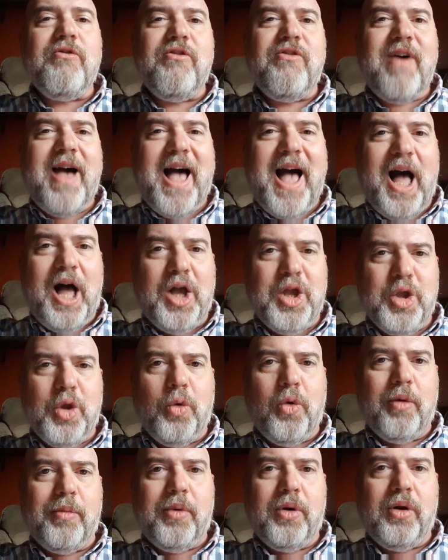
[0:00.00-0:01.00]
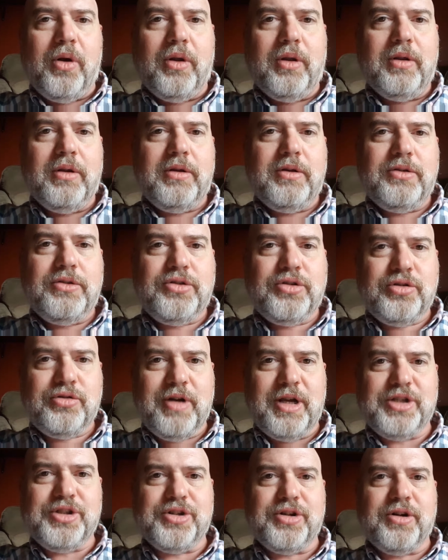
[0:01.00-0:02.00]
valuable
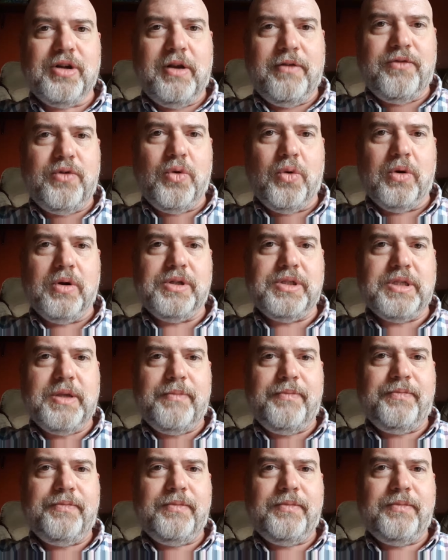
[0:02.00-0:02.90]
treasure of yours.